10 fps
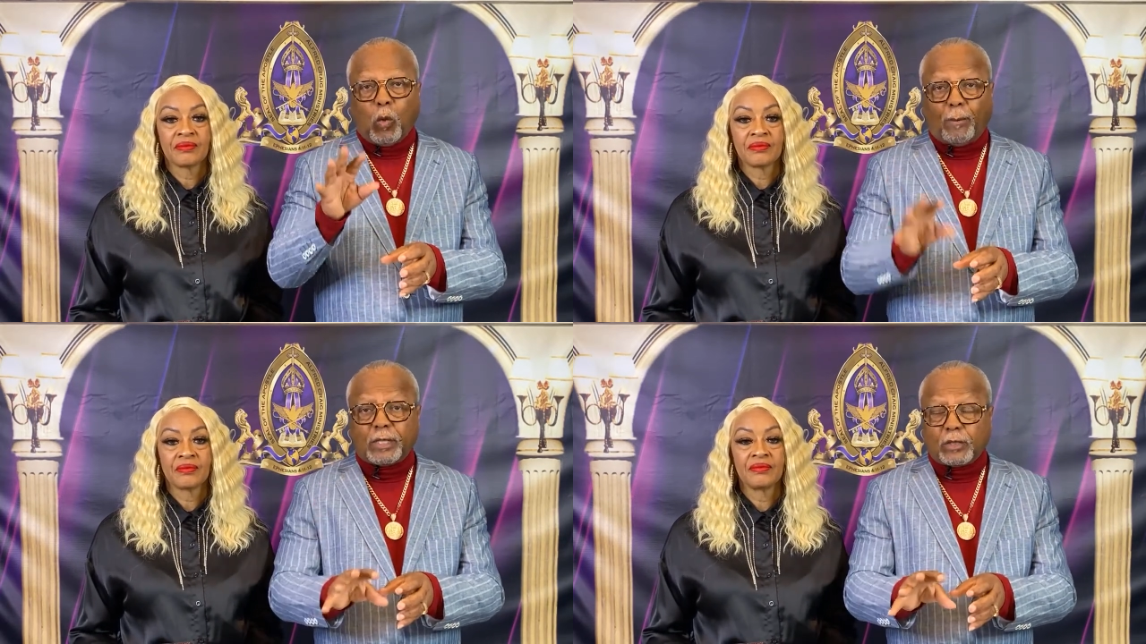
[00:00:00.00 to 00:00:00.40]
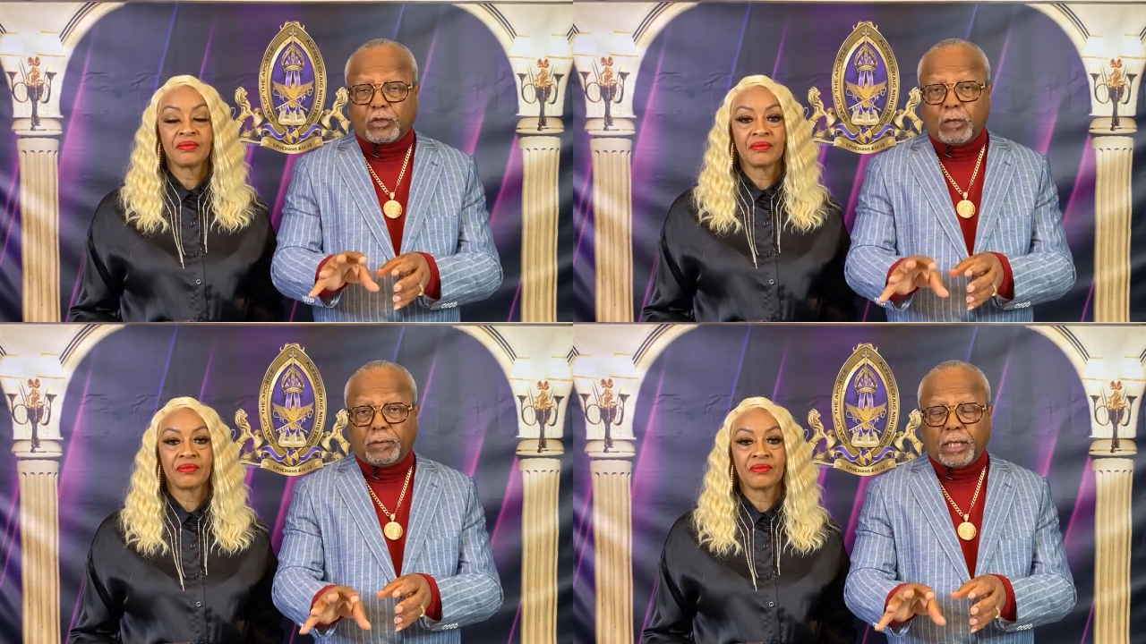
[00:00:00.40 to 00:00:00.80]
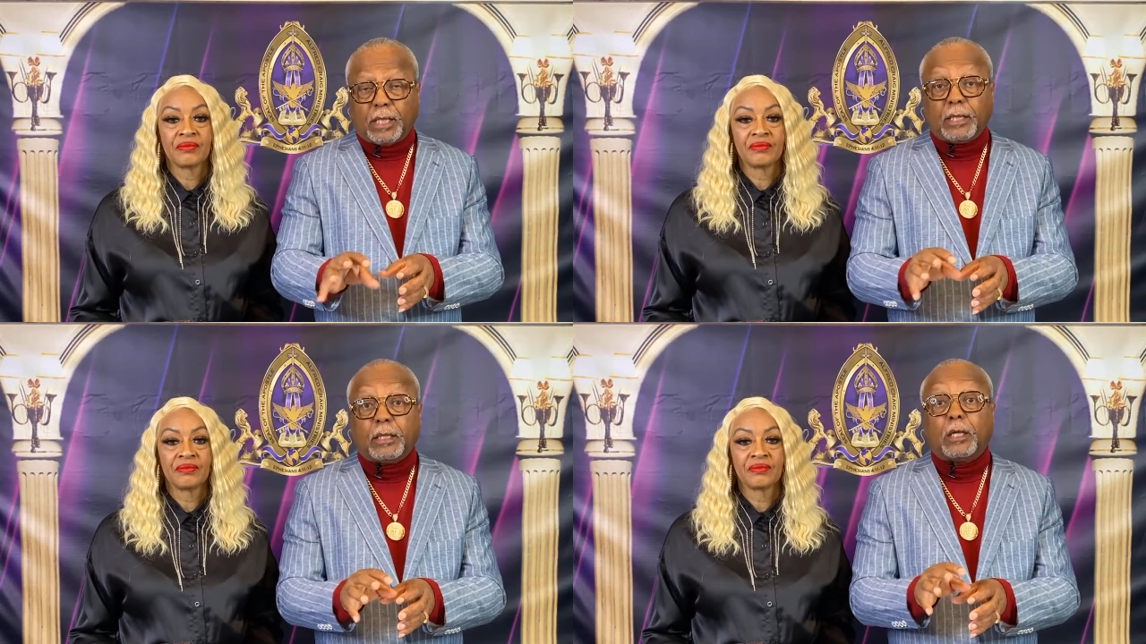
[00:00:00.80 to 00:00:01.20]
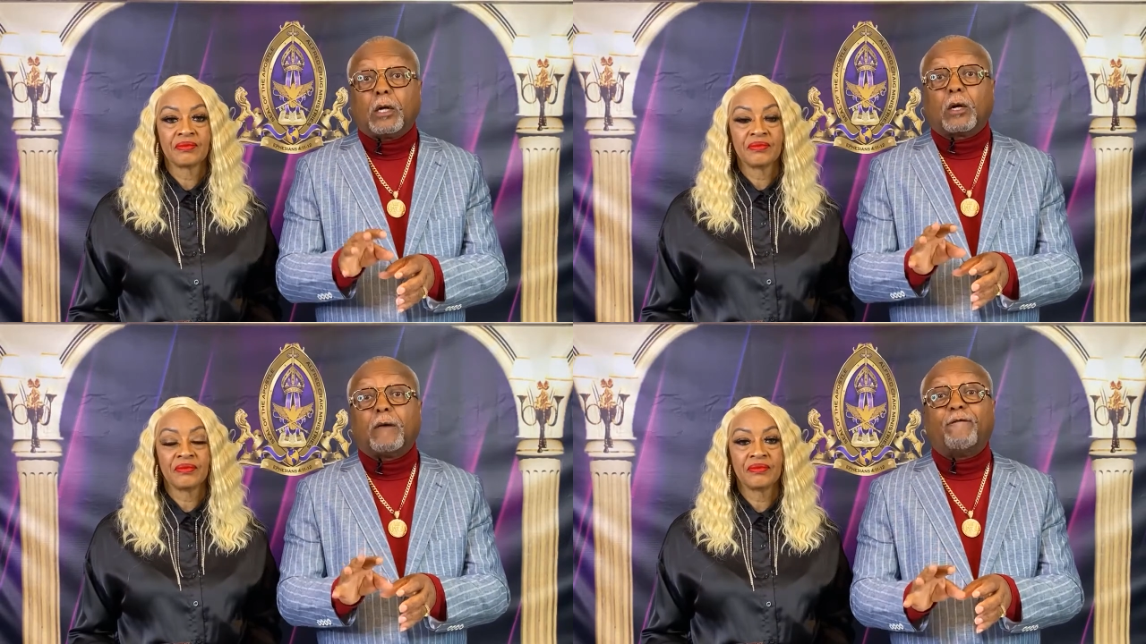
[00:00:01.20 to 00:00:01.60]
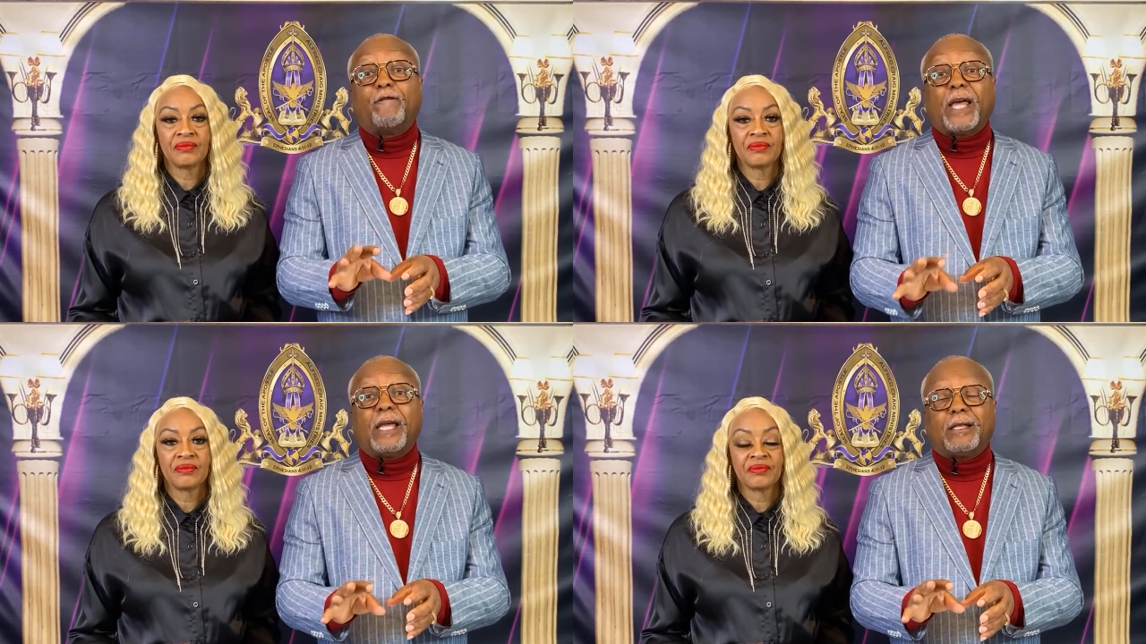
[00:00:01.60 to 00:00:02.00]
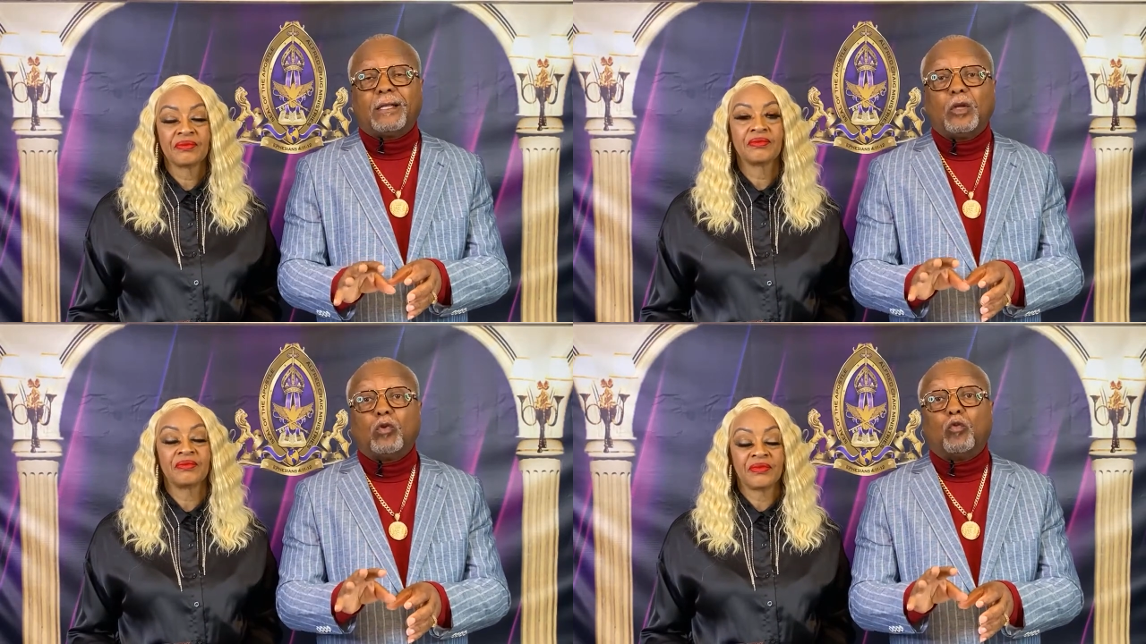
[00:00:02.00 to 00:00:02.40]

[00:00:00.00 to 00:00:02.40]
Speaker 1: One with this, your blood, her faith